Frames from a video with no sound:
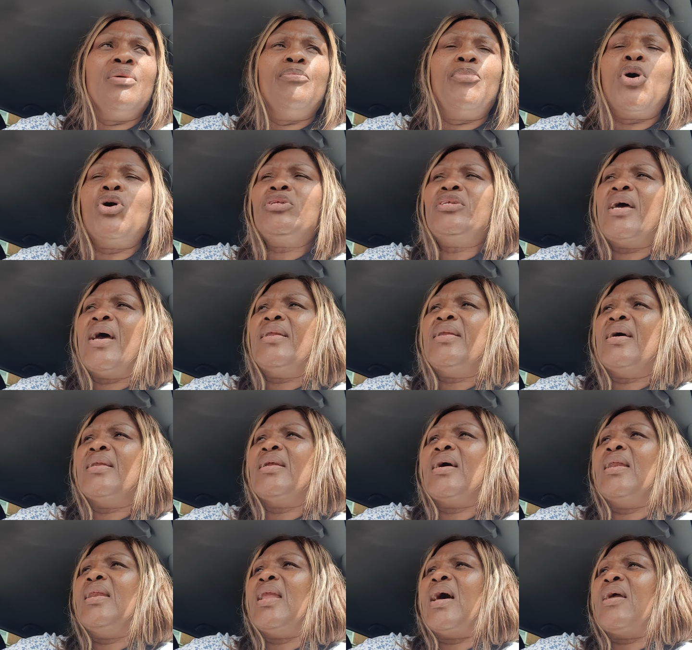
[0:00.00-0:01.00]
both dead
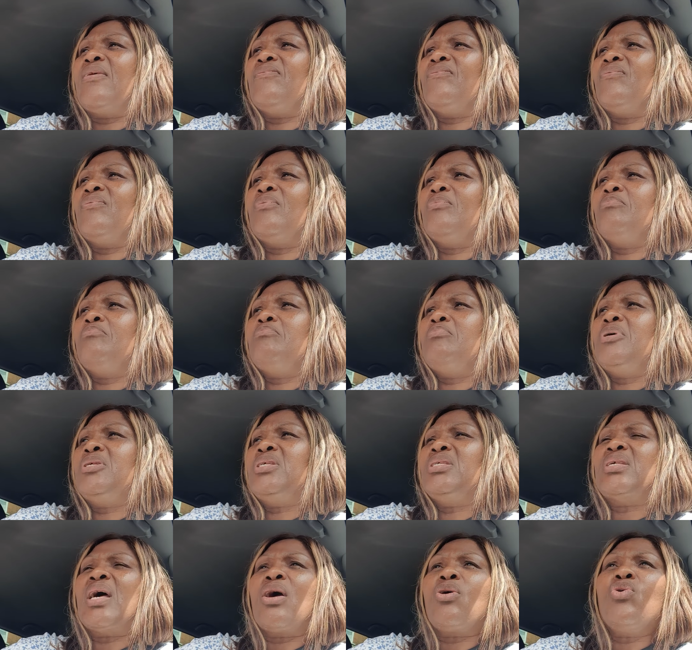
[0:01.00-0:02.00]
and alive.
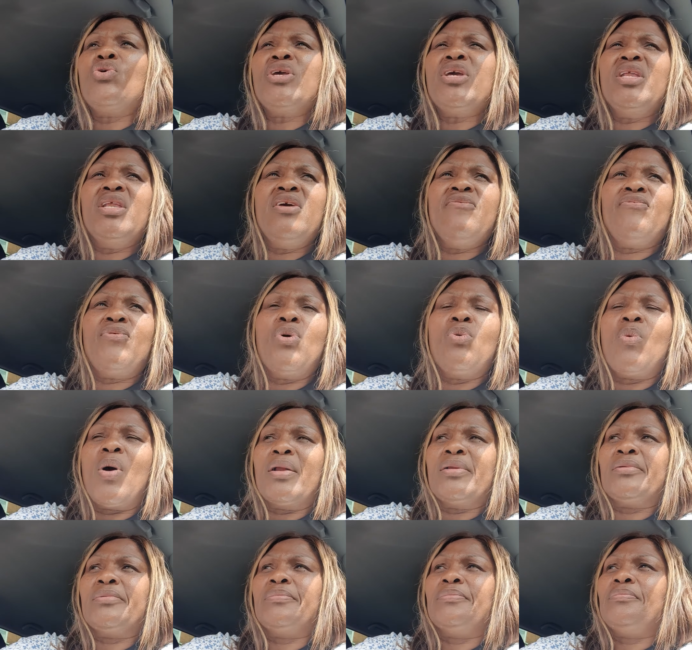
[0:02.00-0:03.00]
Mrs. Akunyi live for
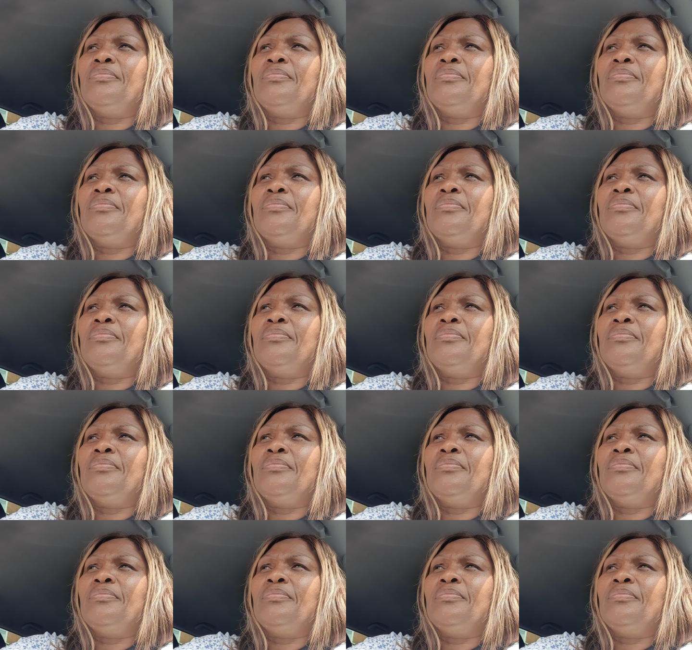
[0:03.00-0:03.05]
one.